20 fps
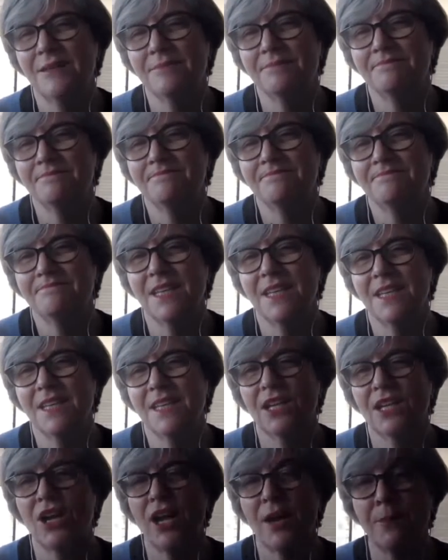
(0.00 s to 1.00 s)
time,
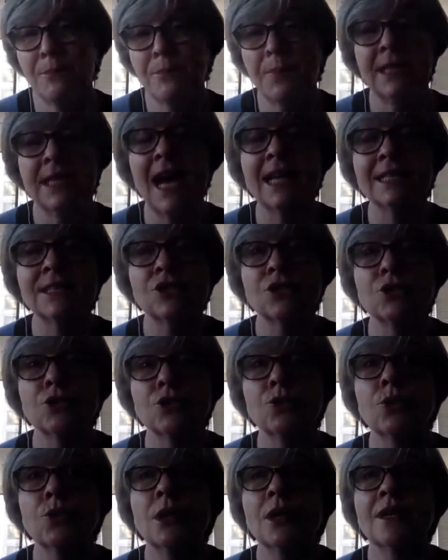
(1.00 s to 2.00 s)
you know, but not
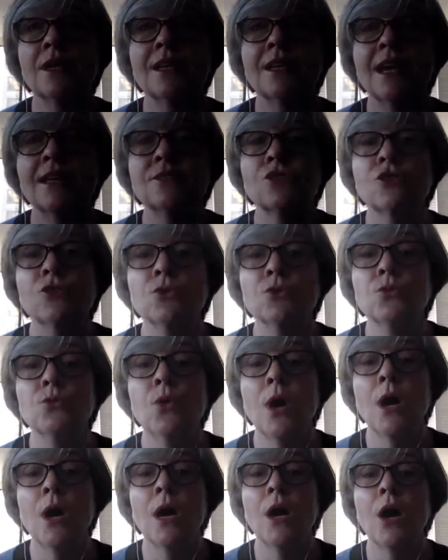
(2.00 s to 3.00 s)
to not
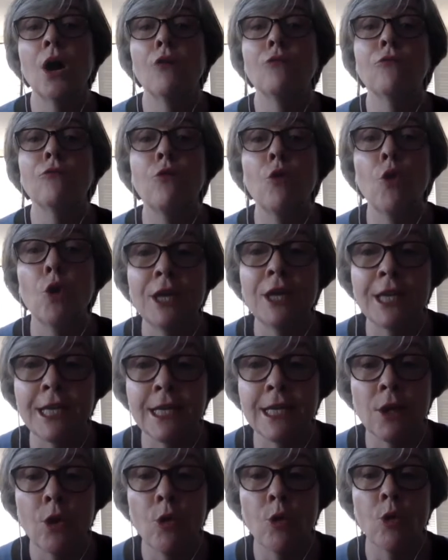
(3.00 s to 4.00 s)
to uh, avoid
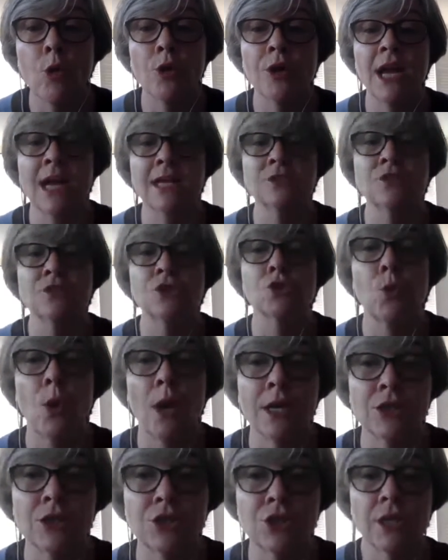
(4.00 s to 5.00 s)
it or not to
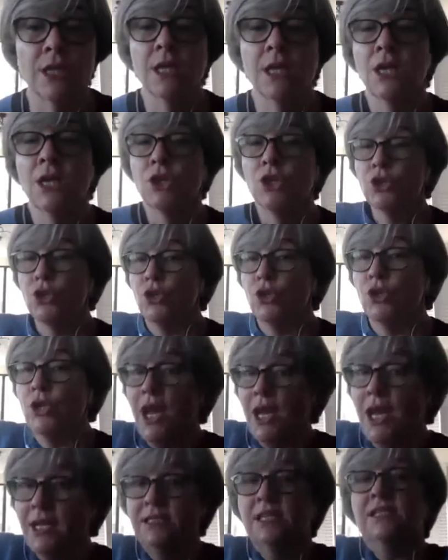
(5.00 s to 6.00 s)
squash it, you know,
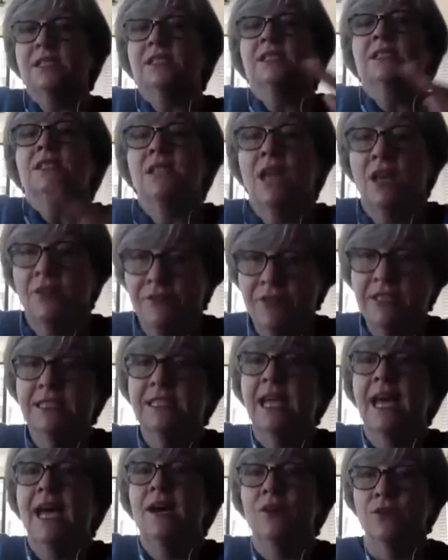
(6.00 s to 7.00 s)
not to stuff
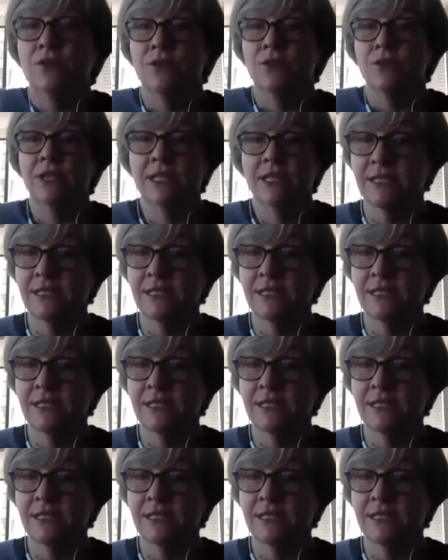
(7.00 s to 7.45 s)
it down.